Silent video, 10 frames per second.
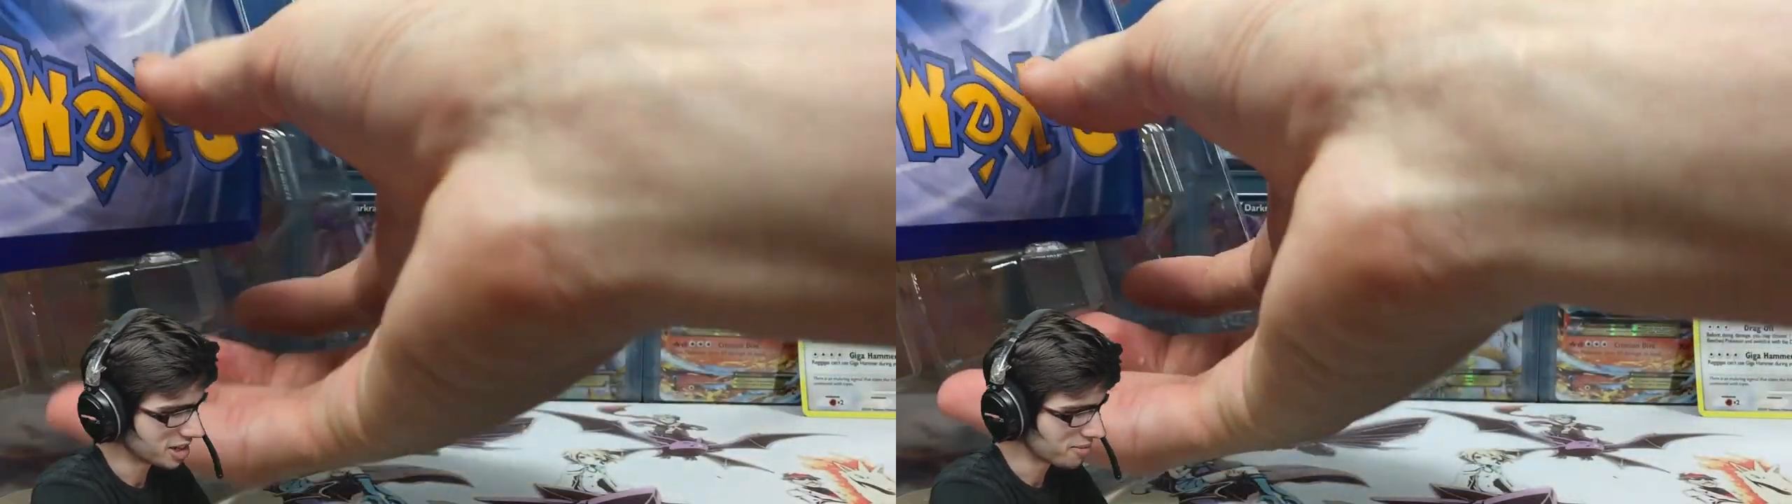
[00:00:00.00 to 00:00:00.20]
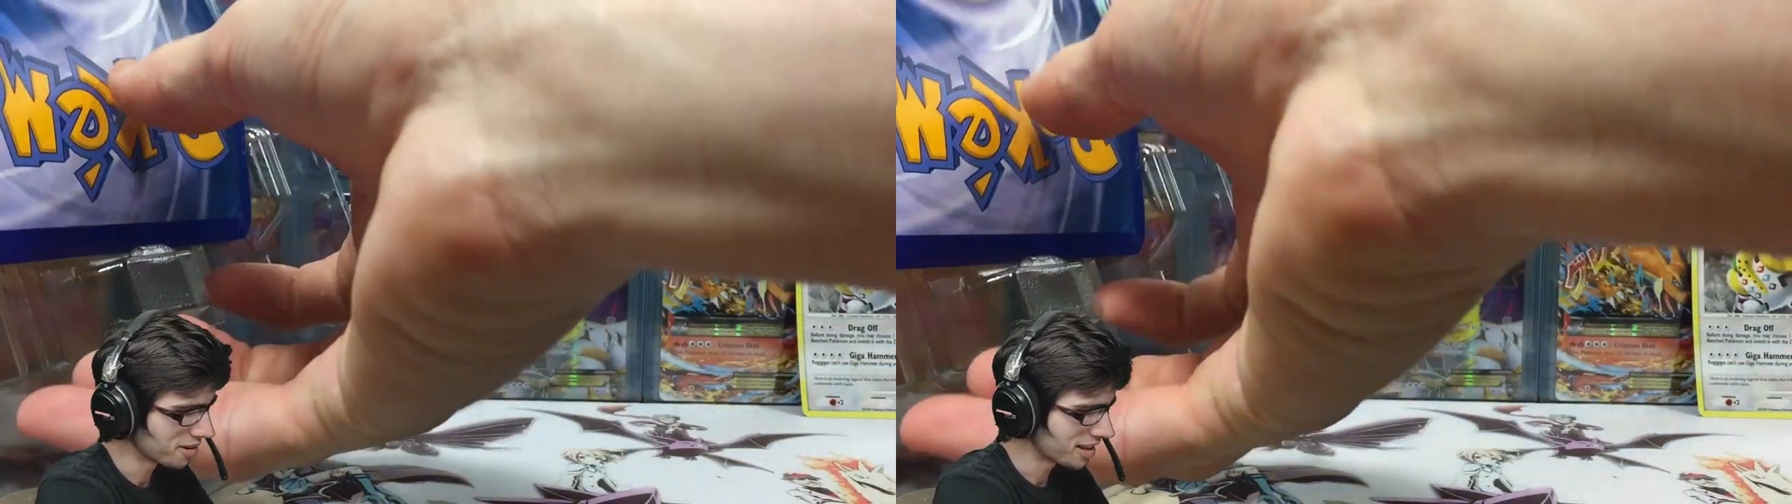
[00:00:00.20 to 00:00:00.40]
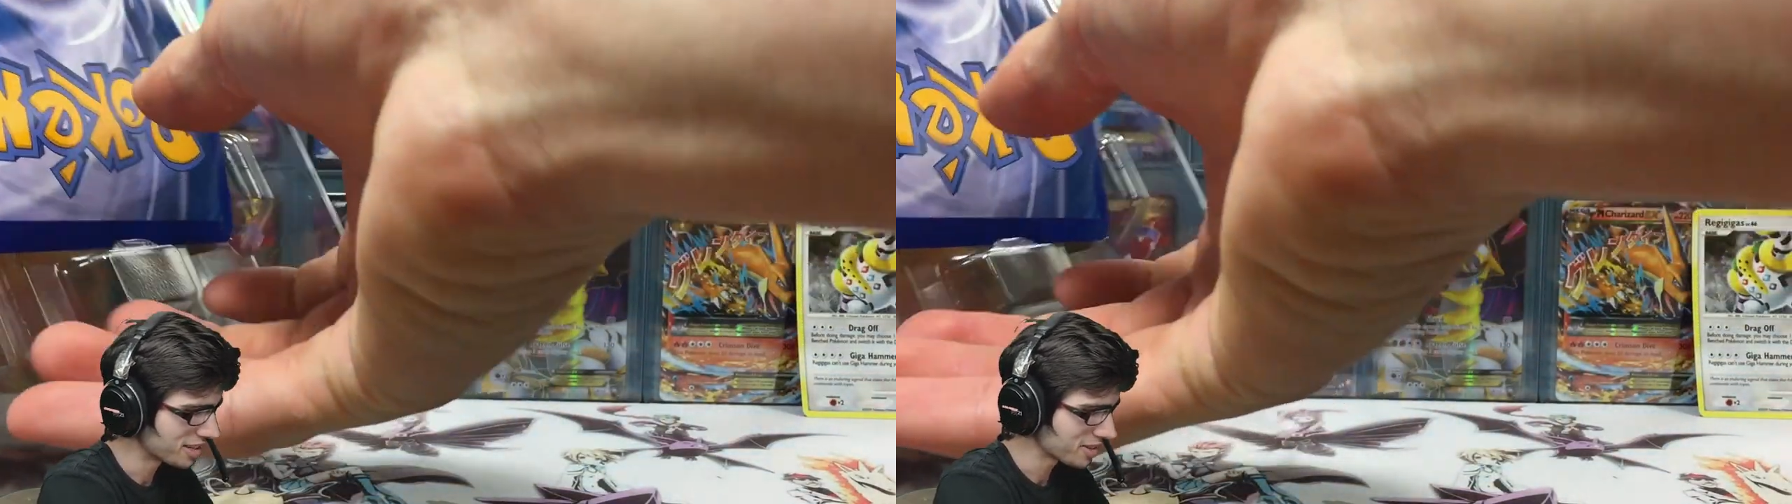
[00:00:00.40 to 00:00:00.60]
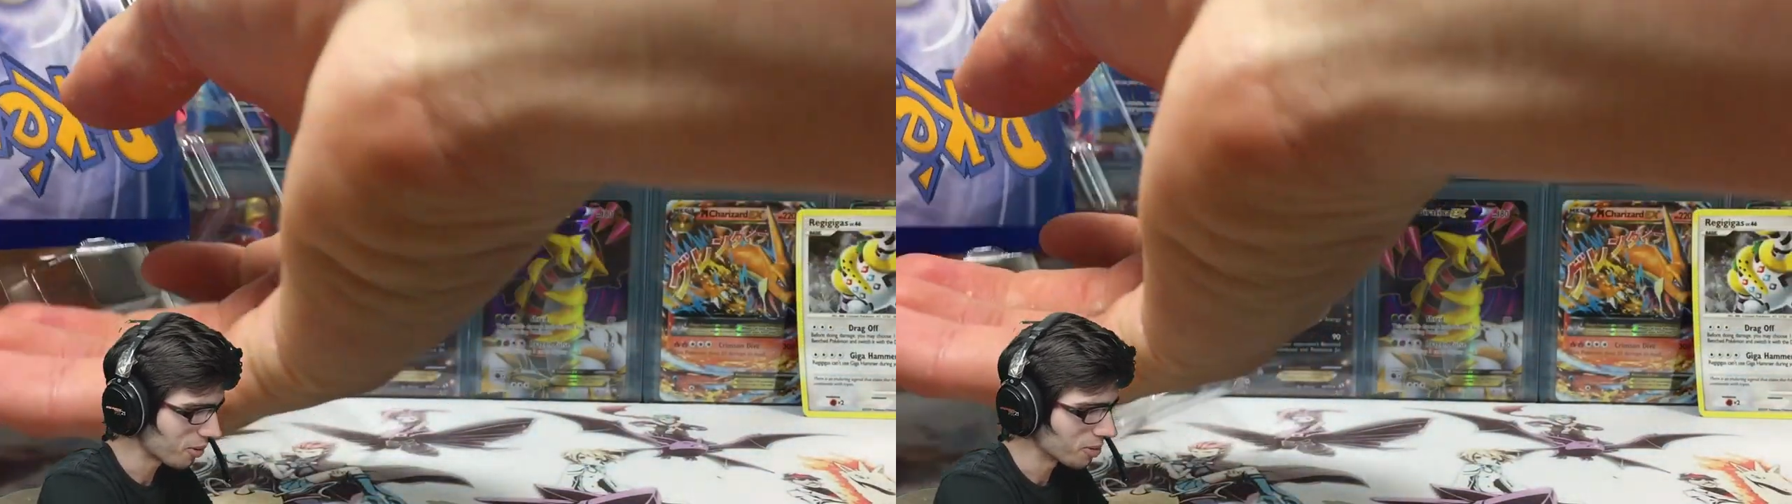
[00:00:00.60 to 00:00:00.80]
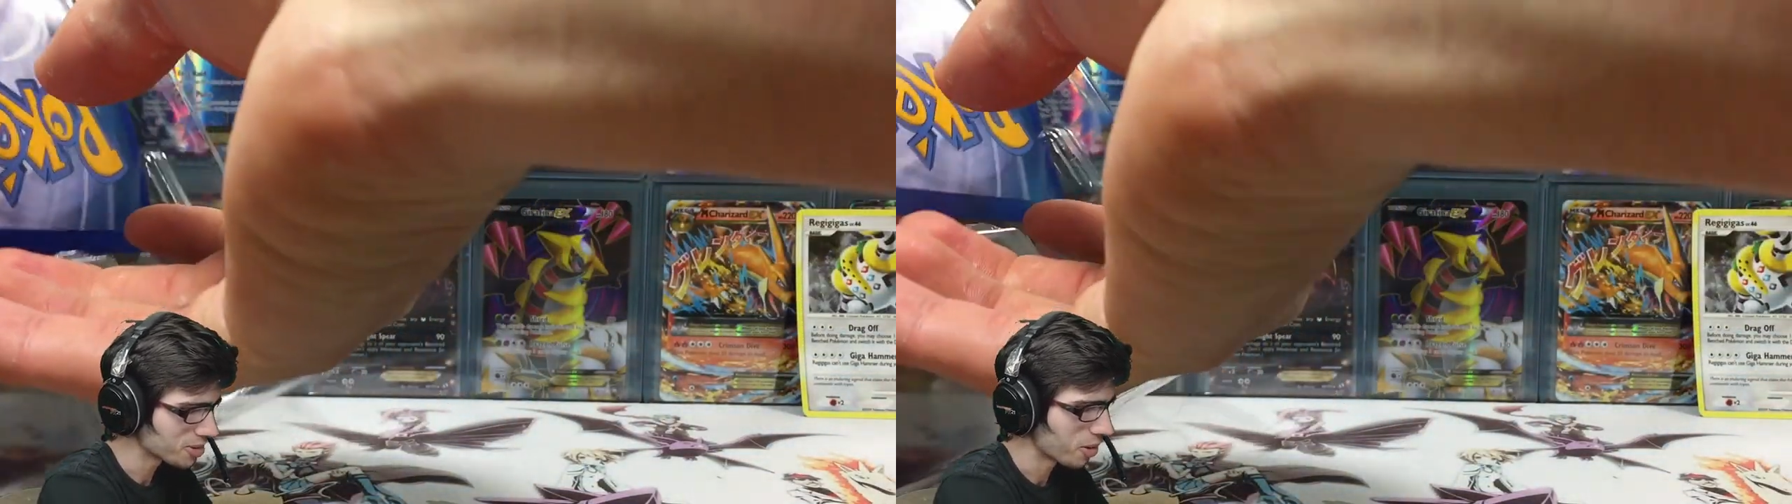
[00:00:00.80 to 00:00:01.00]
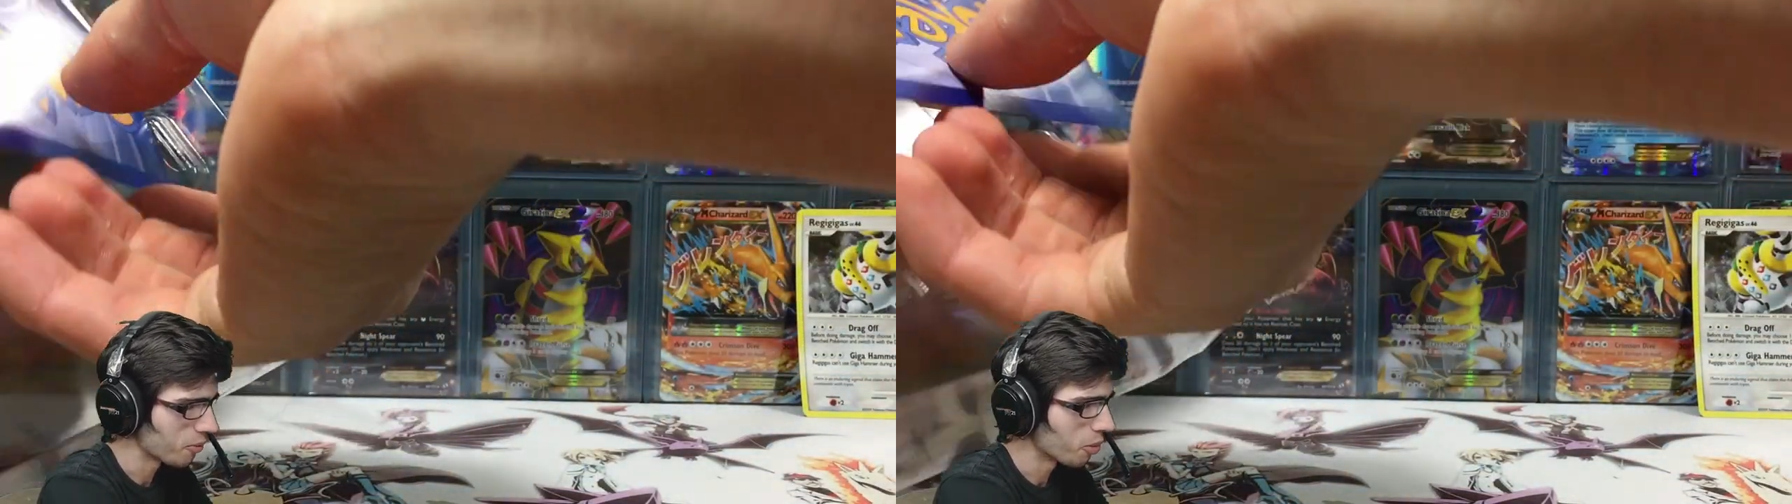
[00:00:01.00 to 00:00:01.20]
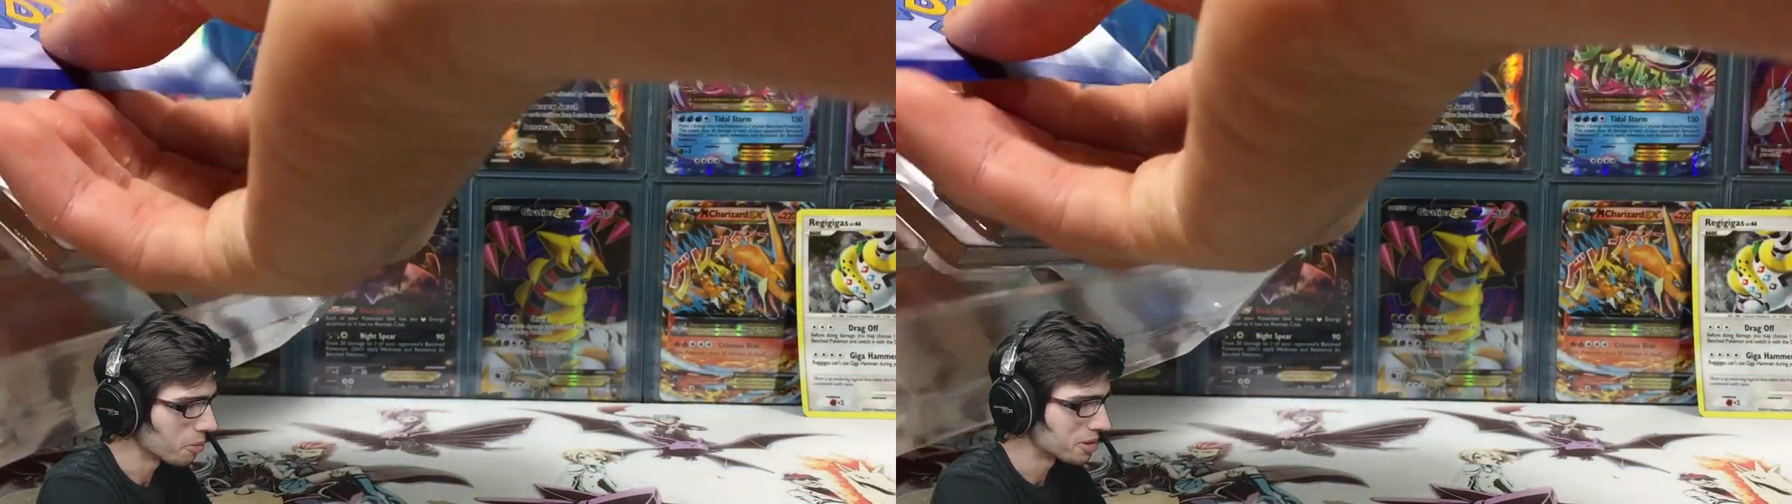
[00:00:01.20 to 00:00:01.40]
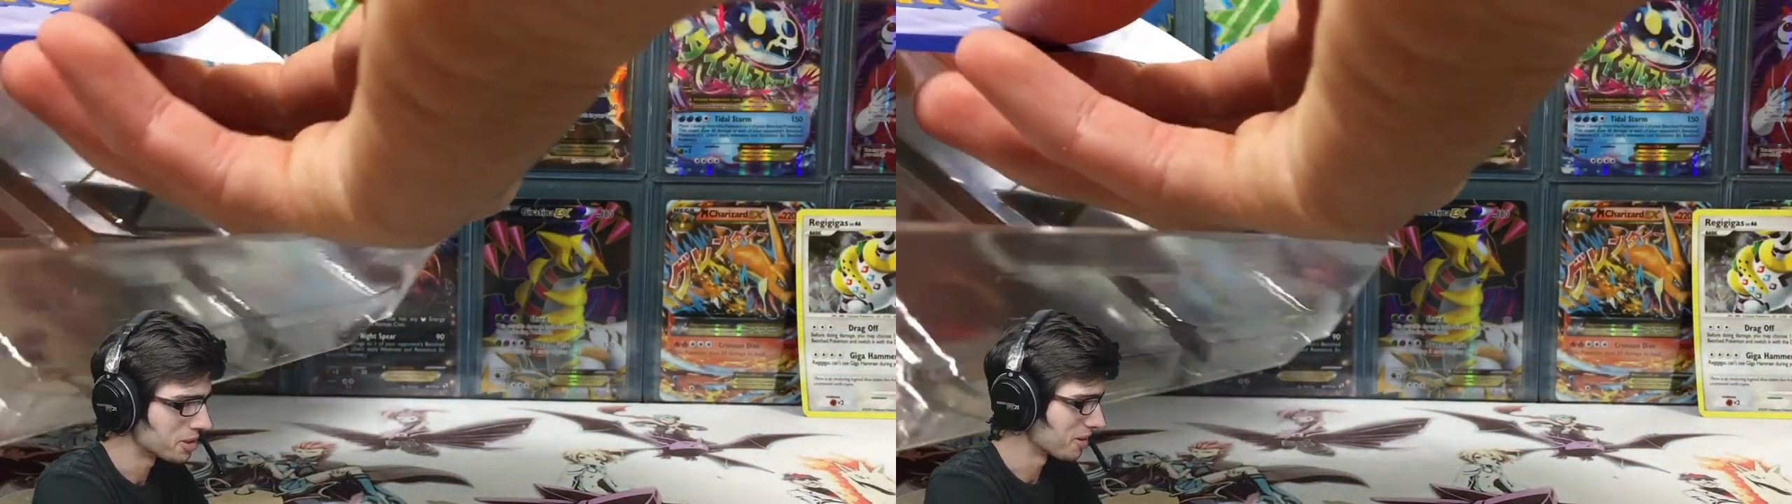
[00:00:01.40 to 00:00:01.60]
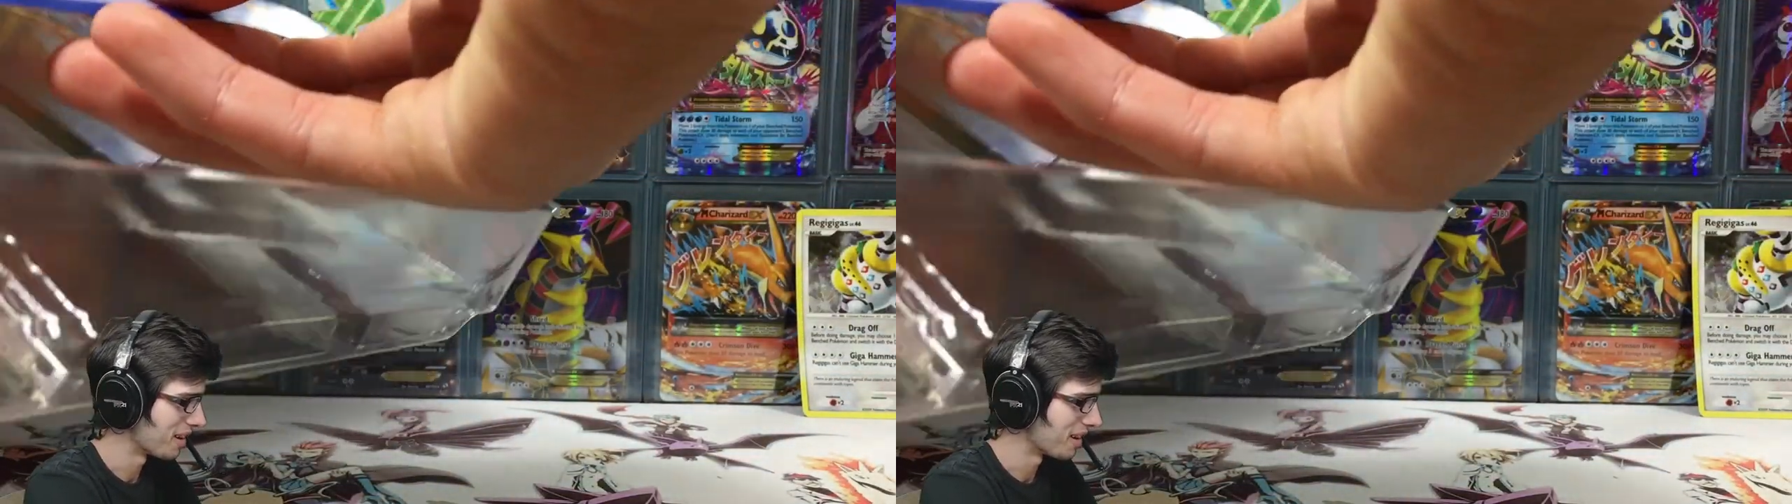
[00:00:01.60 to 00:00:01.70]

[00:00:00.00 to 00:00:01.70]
jumbo that is also warped as